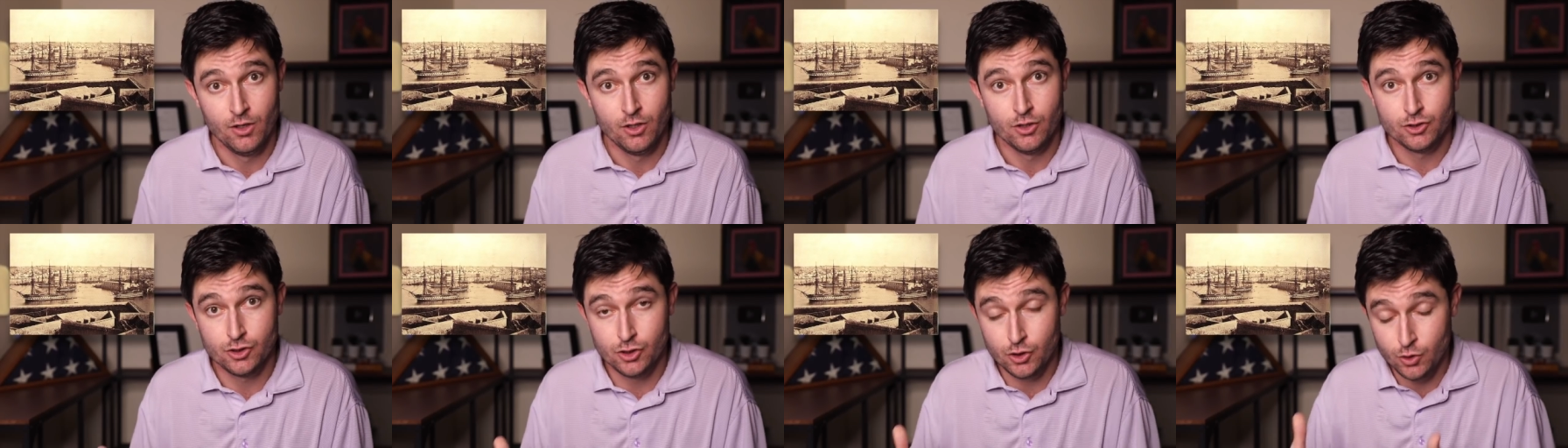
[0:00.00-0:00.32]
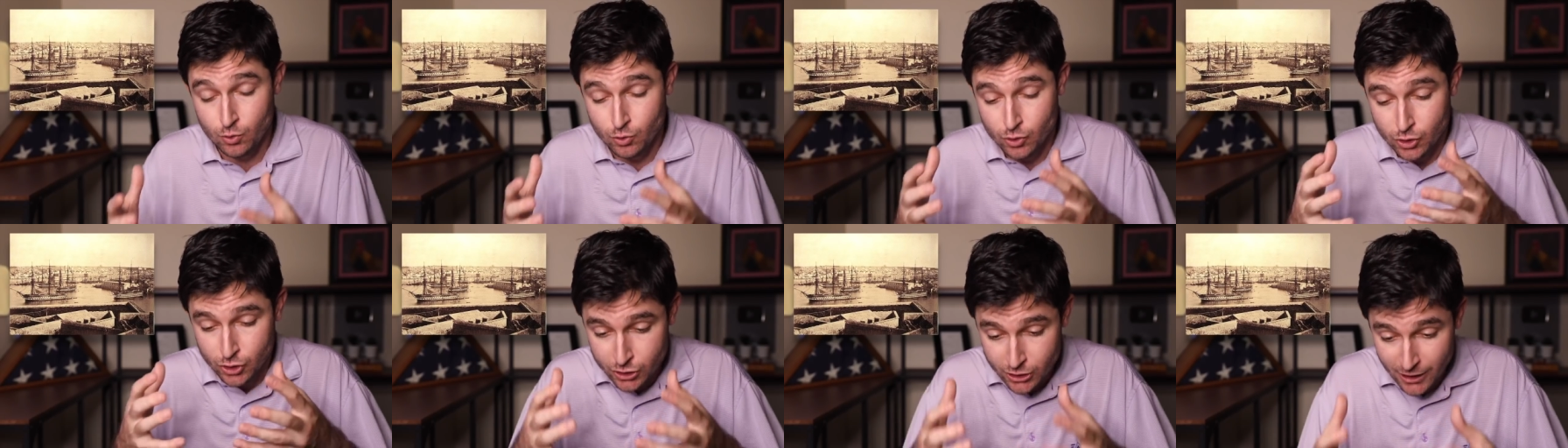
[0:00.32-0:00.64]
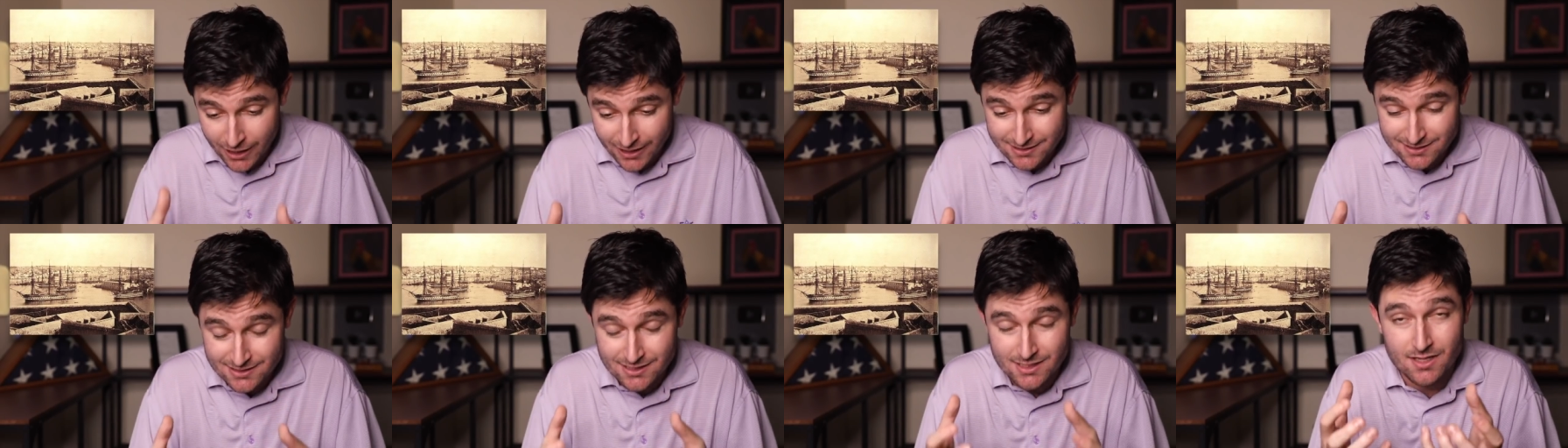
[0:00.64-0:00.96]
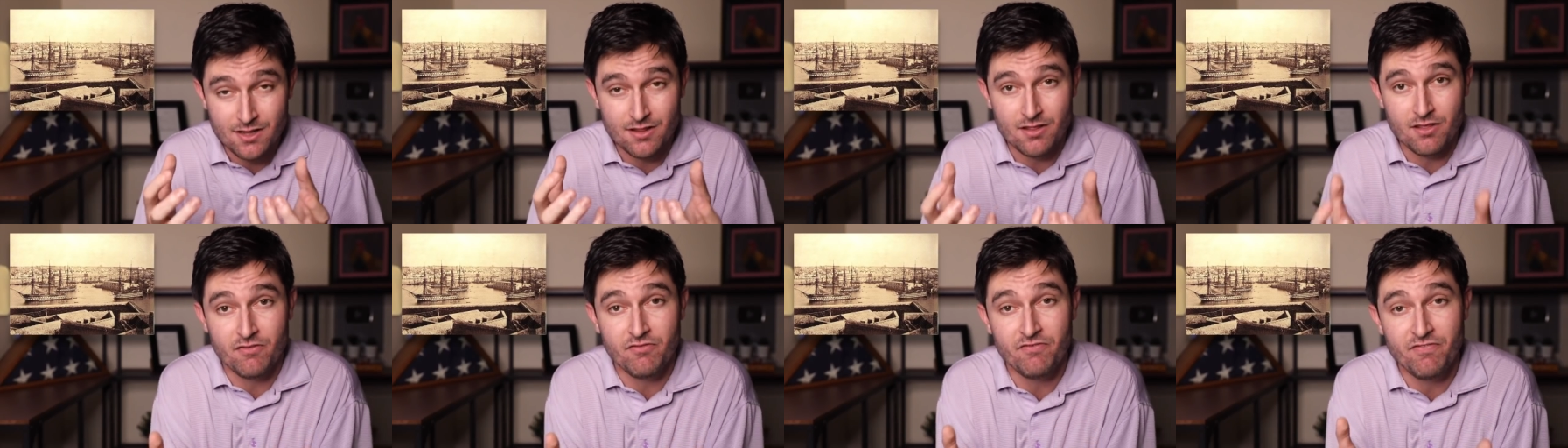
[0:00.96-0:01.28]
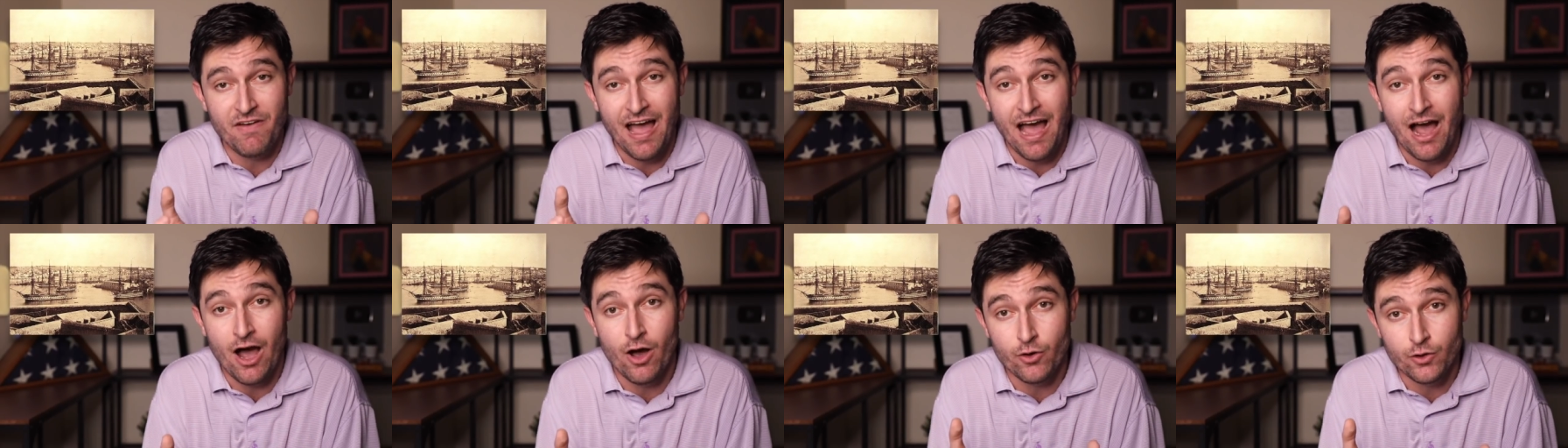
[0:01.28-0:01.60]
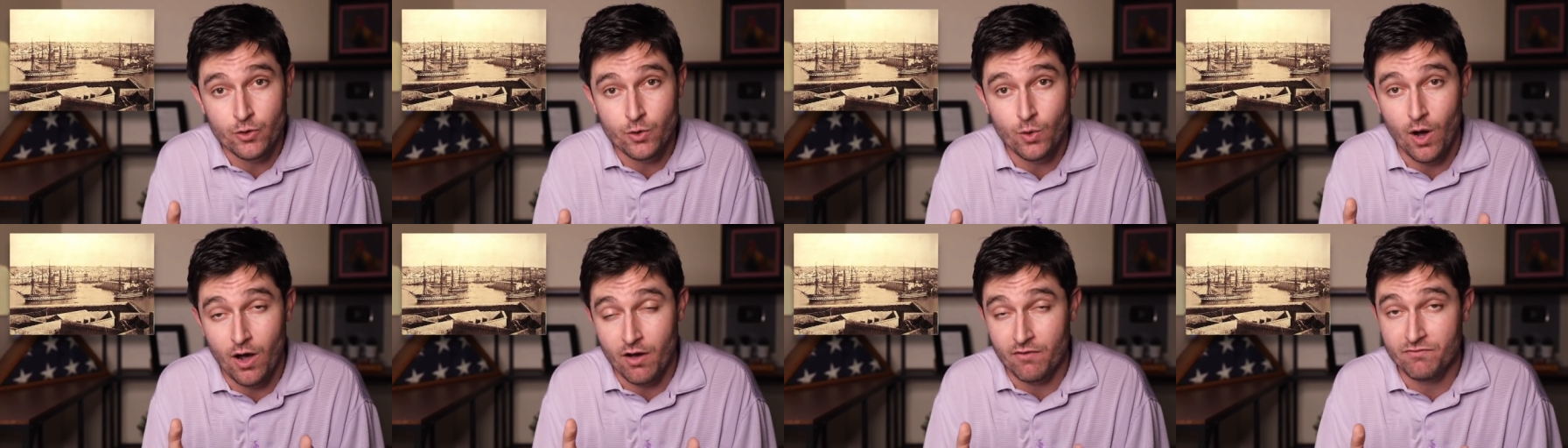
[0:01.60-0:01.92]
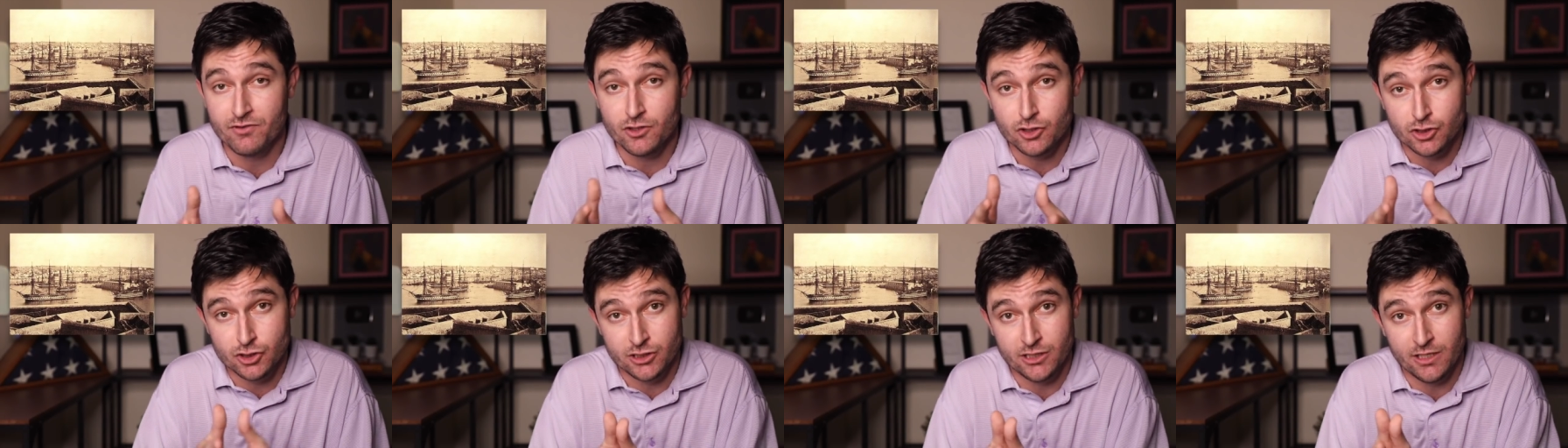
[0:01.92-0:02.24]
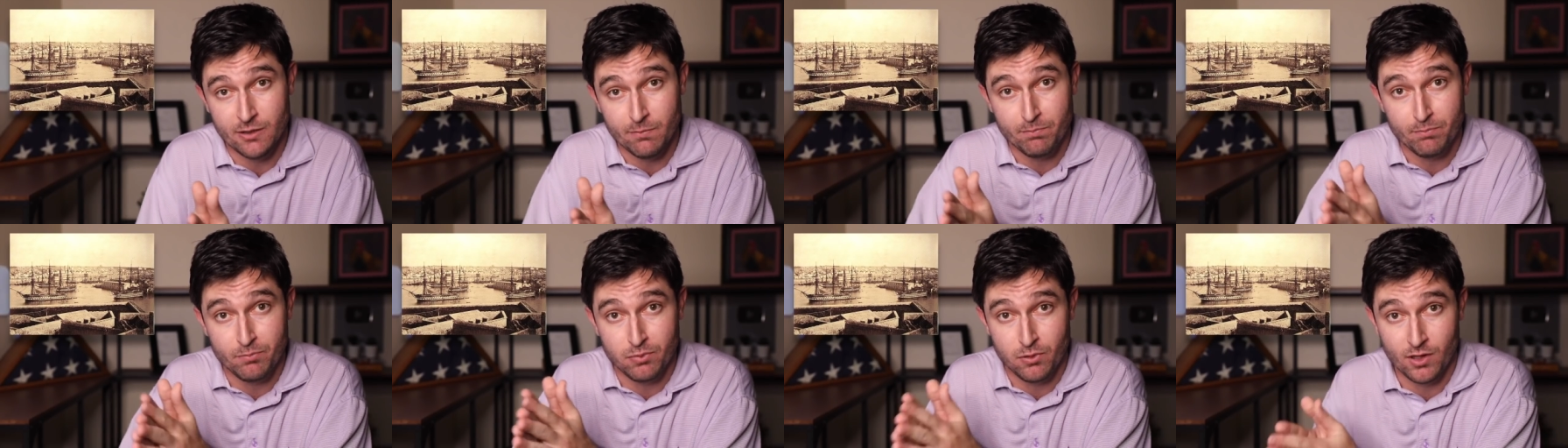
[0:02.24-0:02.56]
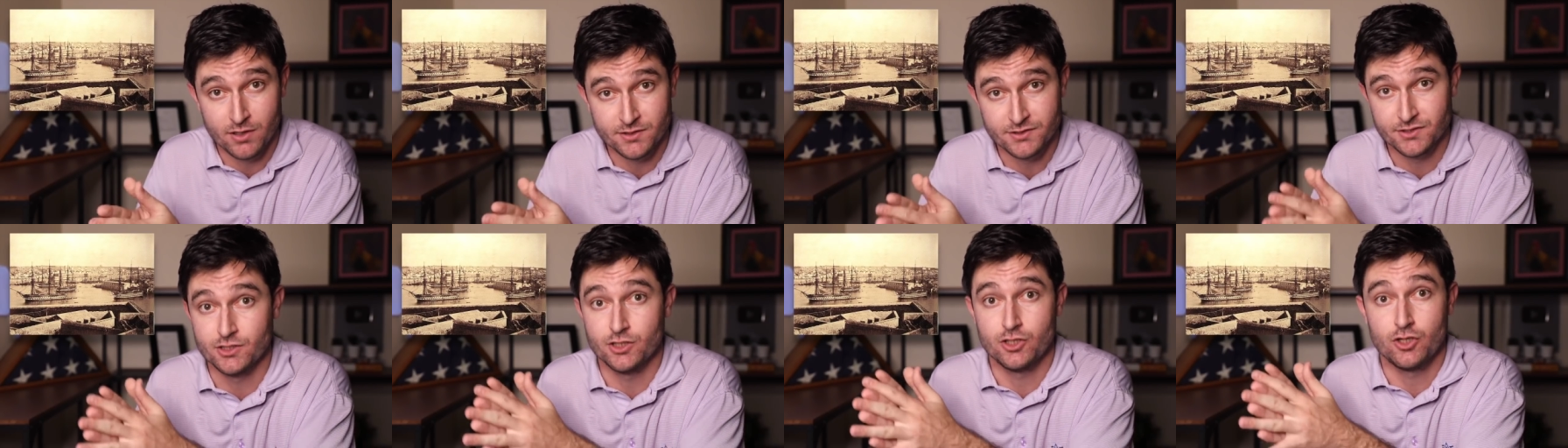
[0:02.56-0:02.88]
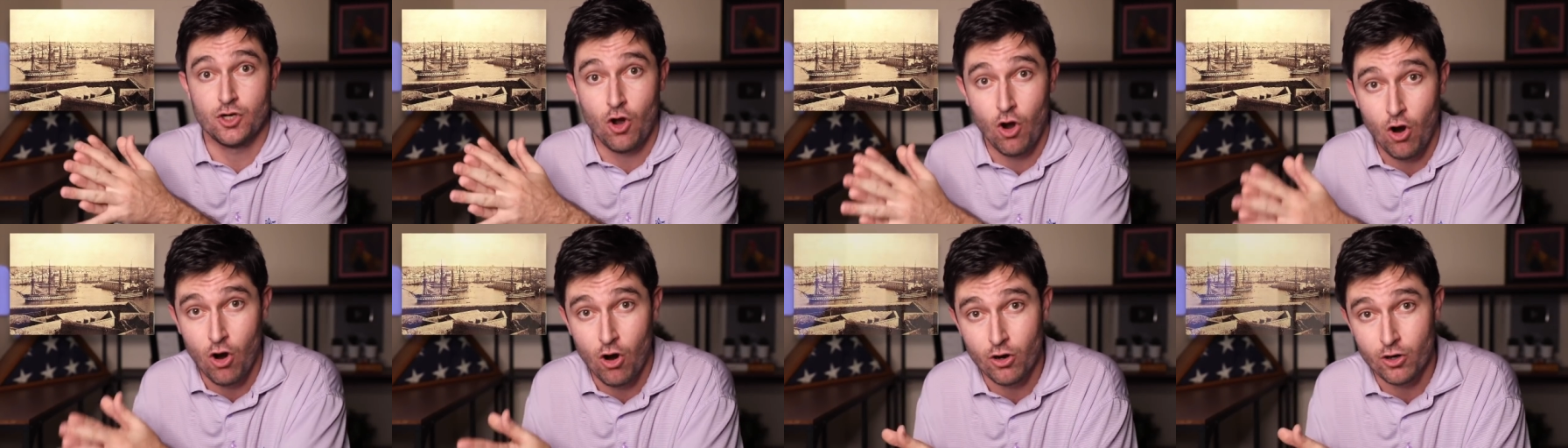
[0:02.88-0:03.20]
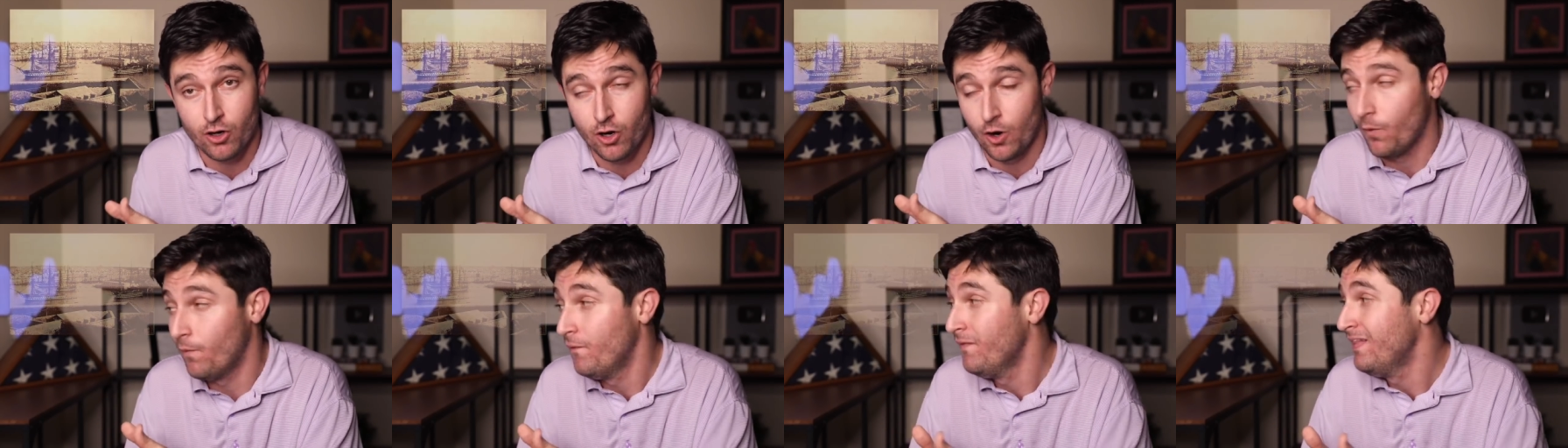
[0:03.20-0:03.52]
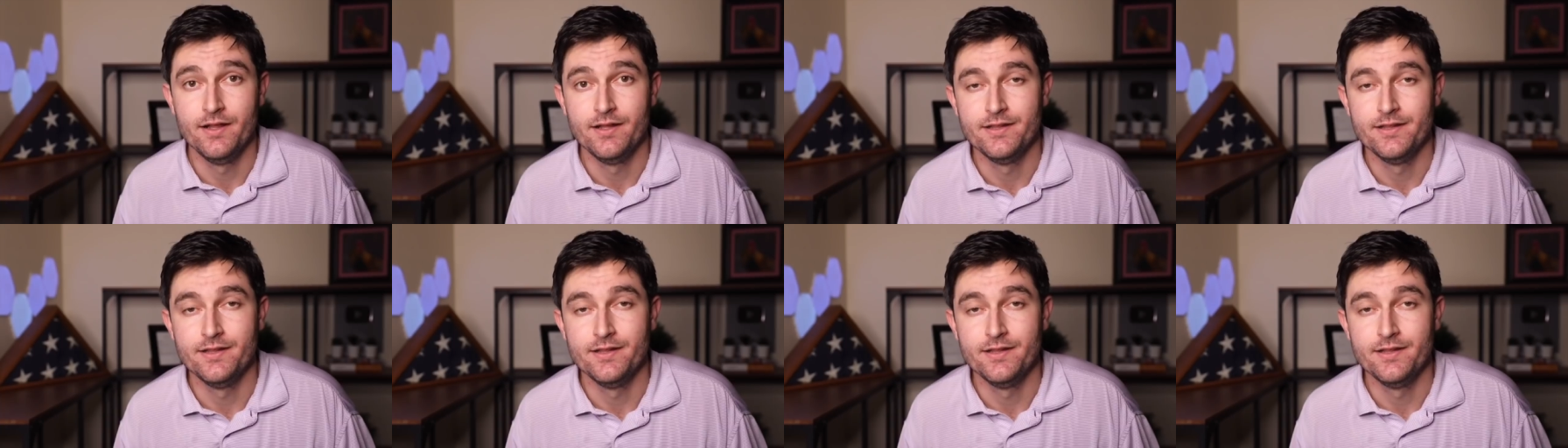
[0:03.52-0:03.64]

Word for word: to just the value of the ship plus the cargo.